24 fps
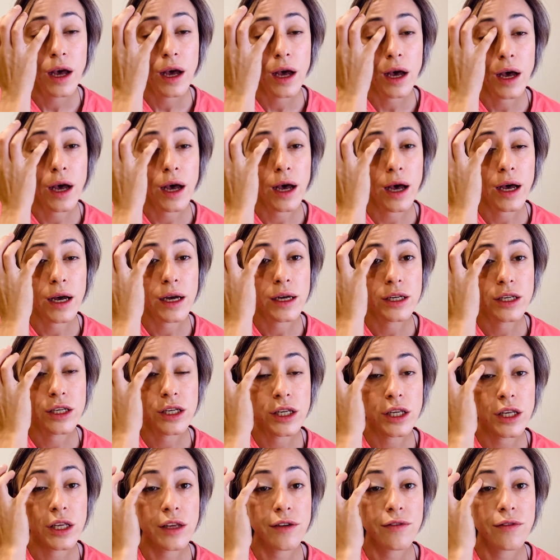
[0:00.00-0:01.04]
and
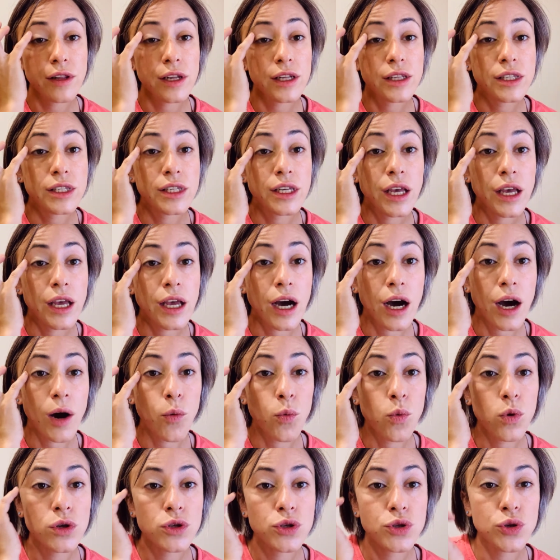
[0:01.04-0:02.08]
if, let's say, I
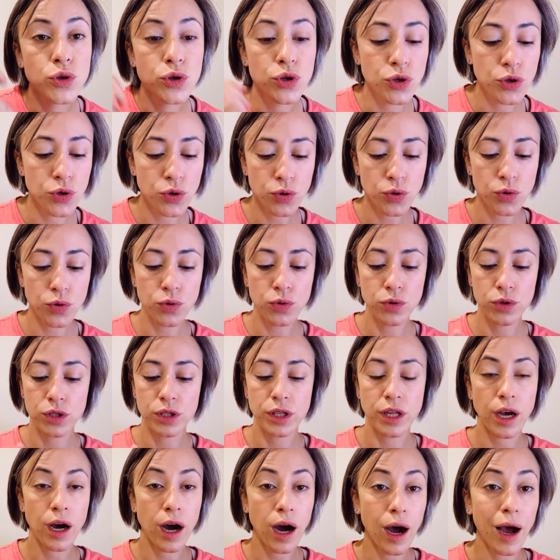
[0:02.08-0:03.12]
want to use
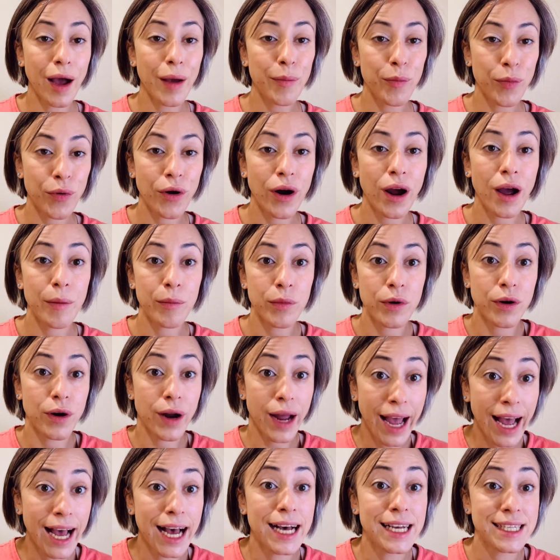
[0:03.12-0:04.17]
the eye primer
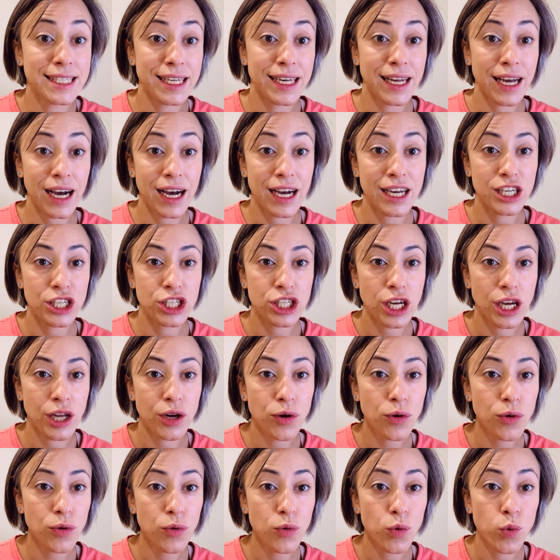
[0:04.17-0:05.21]
as an
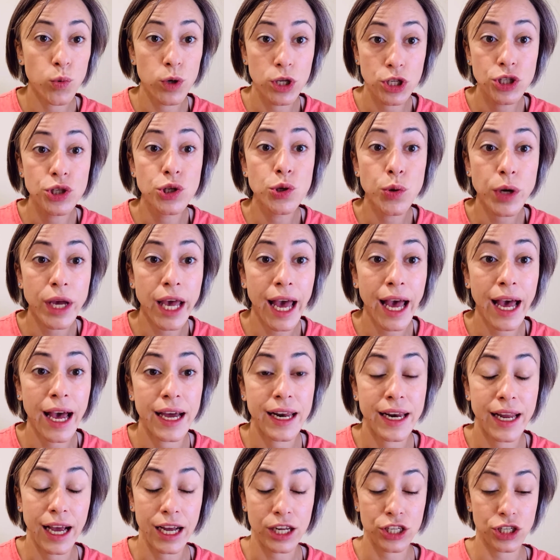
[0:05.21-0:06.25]
eyeshadow, which you
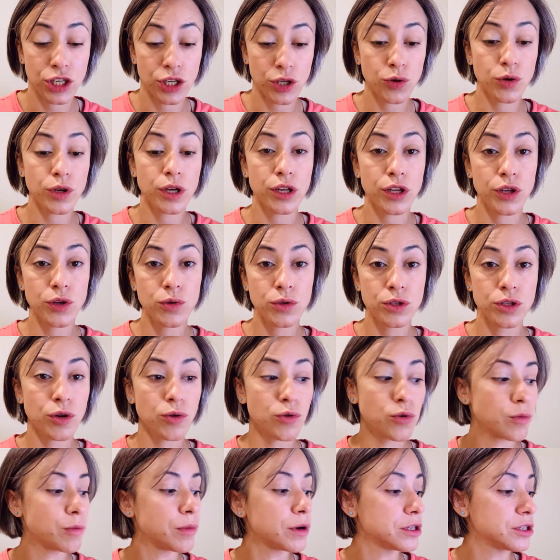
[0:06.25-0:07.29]
can actually, you can use the
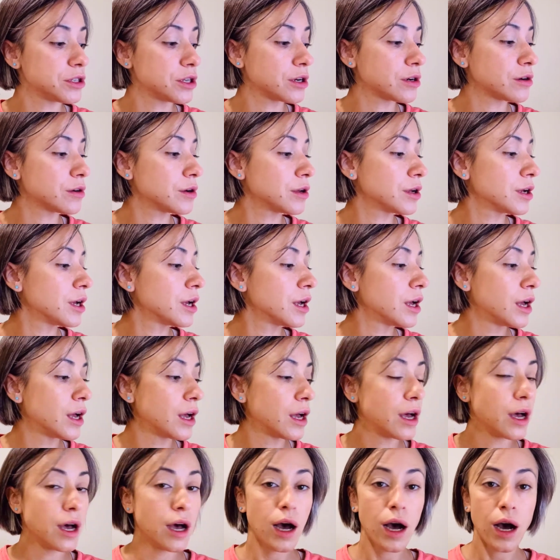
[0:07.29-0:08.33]
Urban Decay
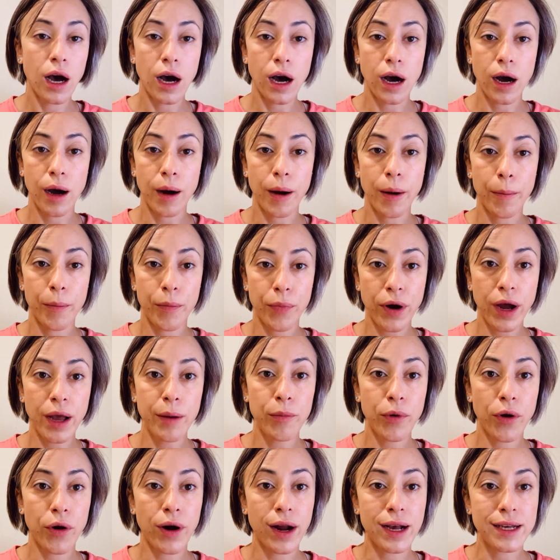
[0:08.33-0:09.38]

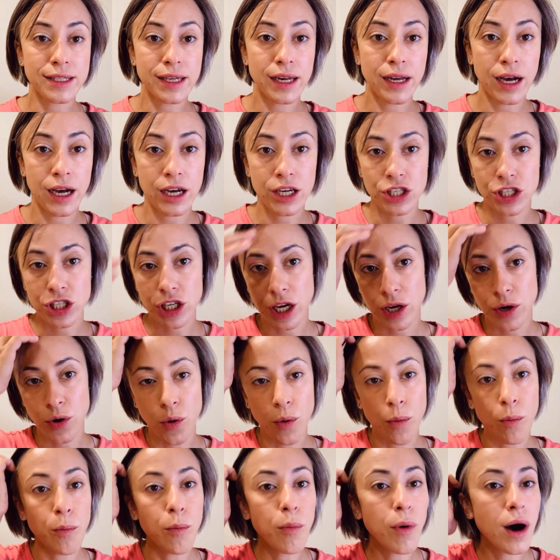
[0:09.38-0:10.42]
primer as an
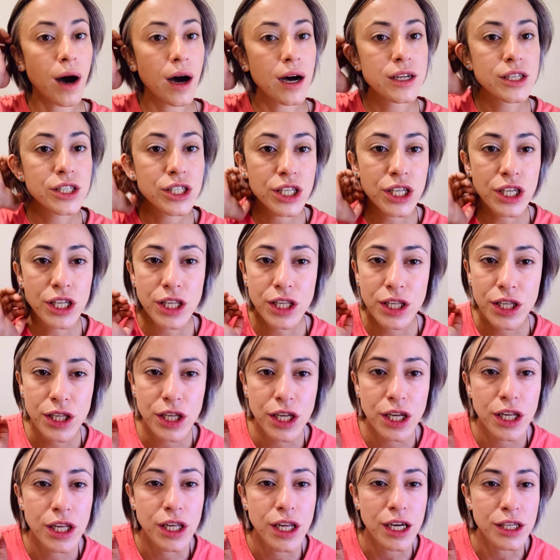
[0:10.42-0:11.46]
eyeshadow, but
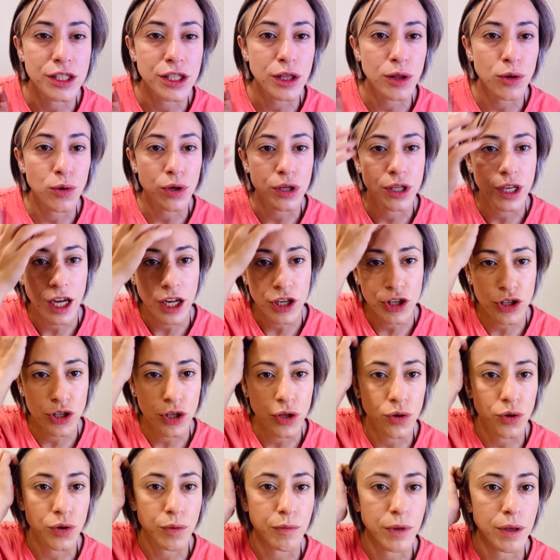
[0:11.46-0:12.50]
it doesn't look
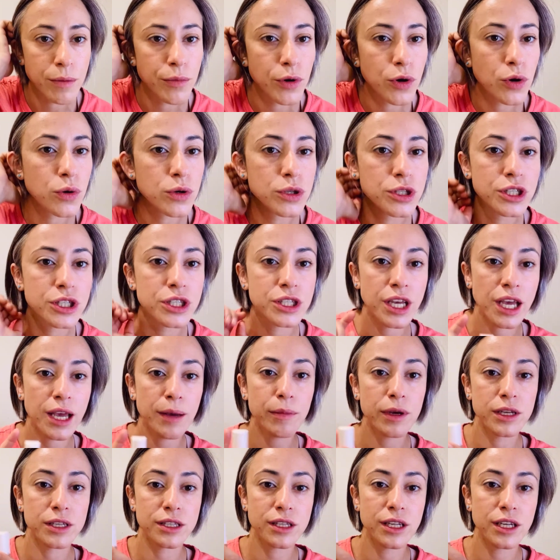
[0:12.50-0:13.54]
natural on me, because same
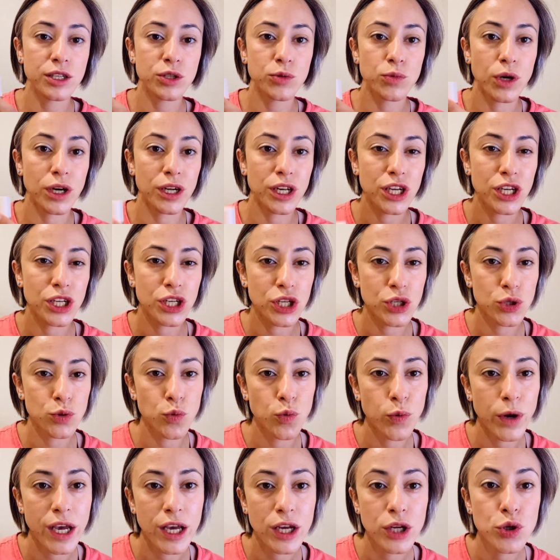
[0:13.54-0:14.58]
as this one, it is
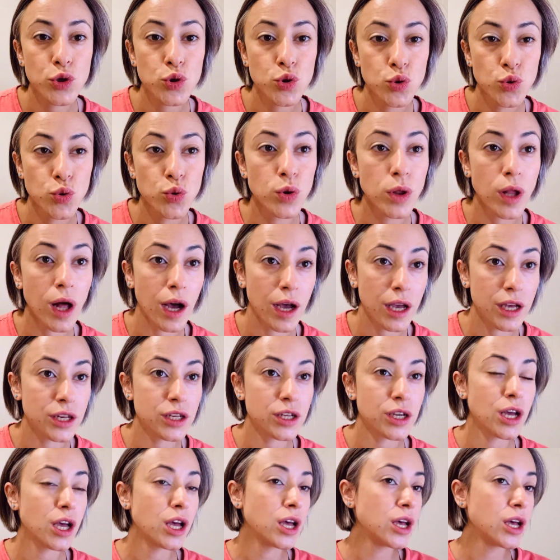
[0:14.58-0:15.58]
way too light.